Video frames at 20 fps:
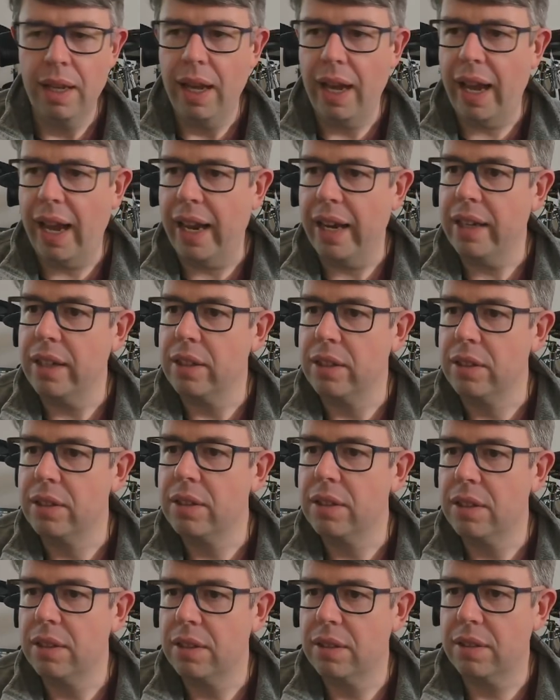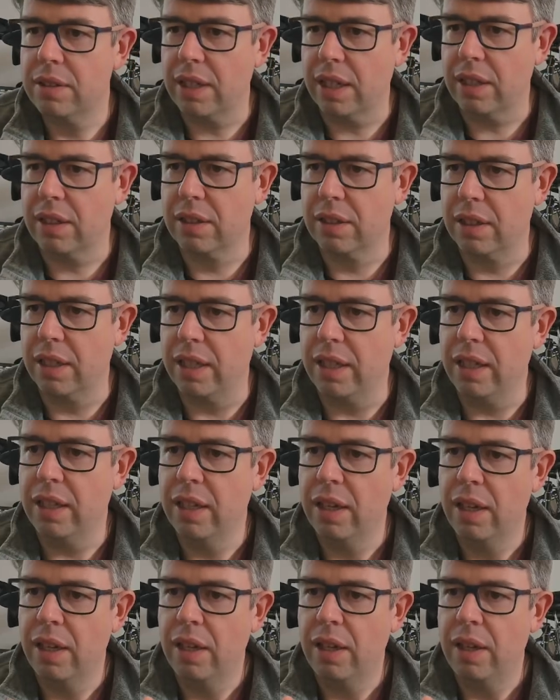And secondly,
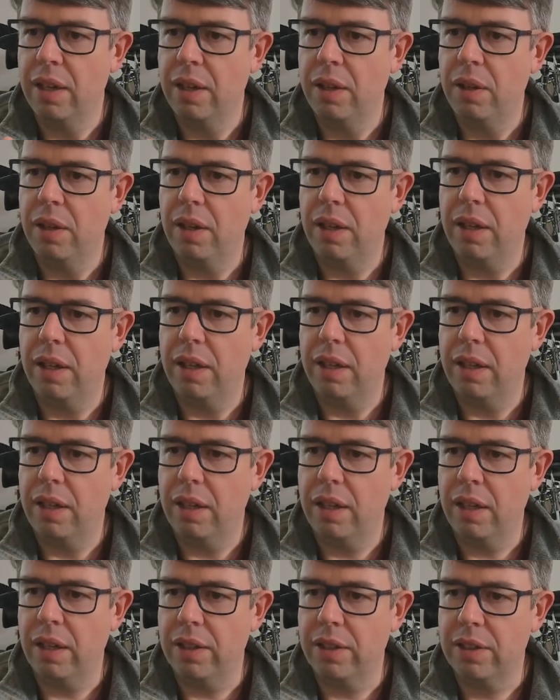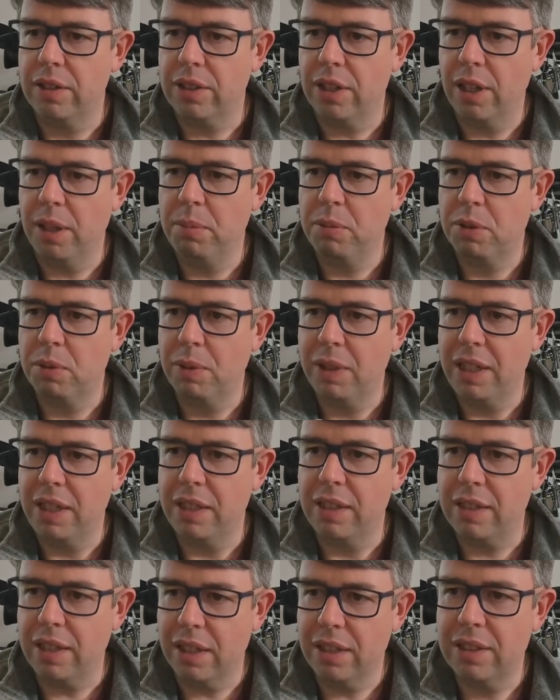at the times when
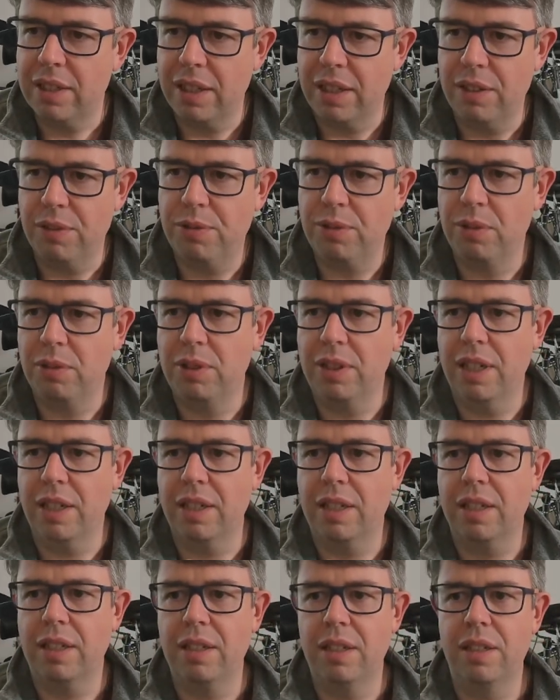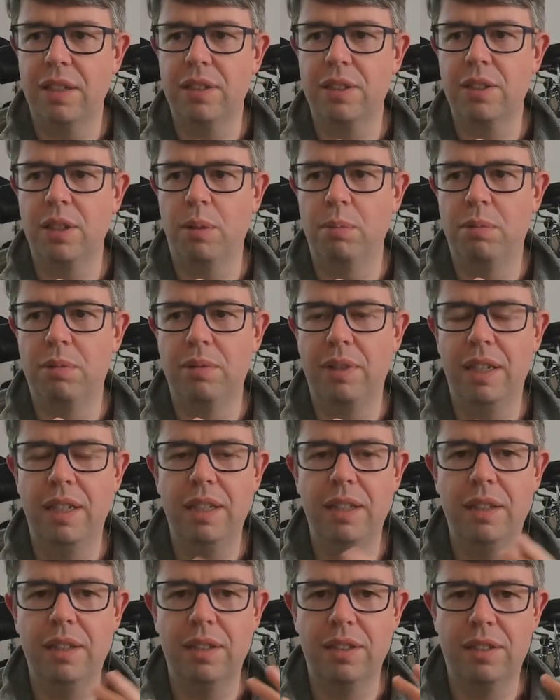it does hit 48 kilohertz sample
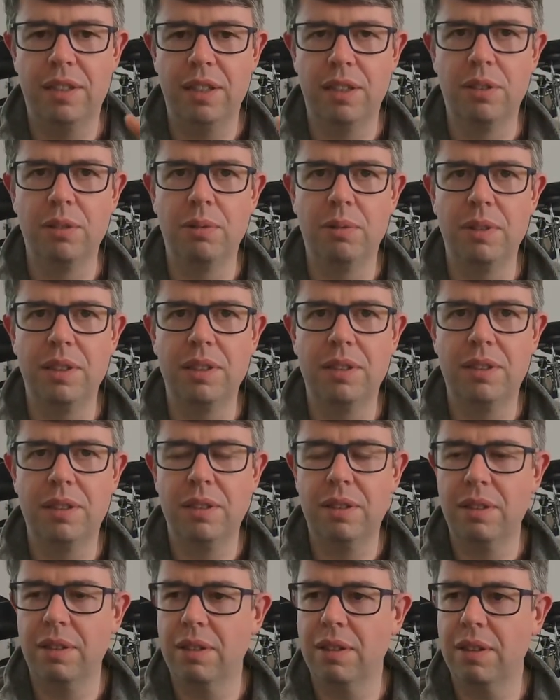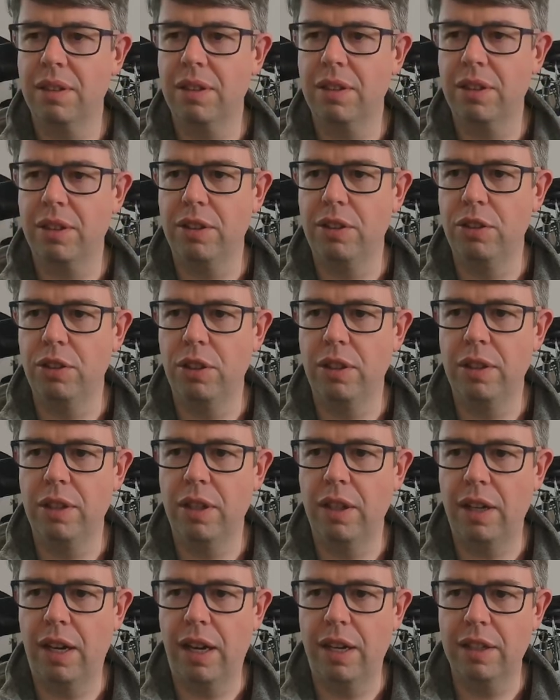rate, the signal is
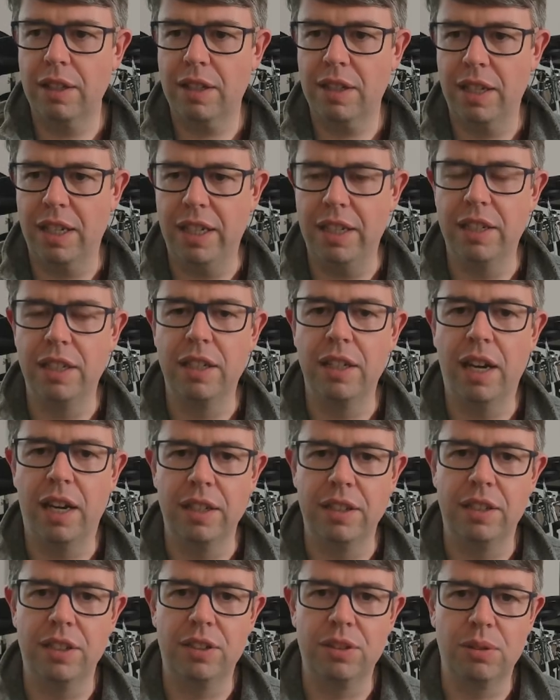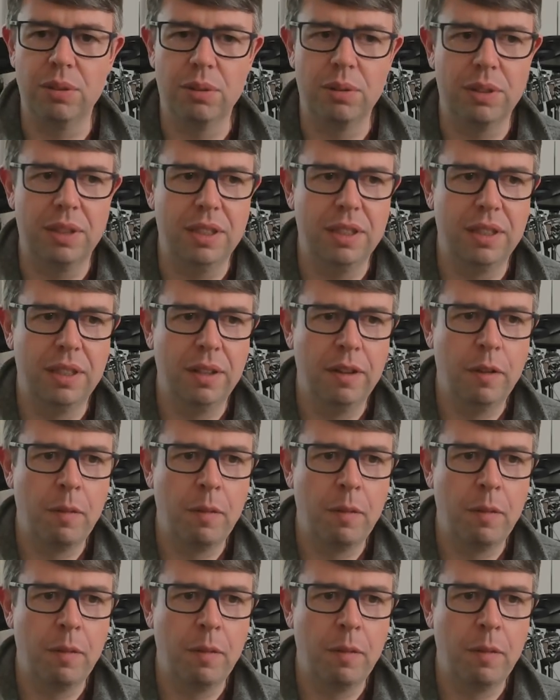clean and undistorted.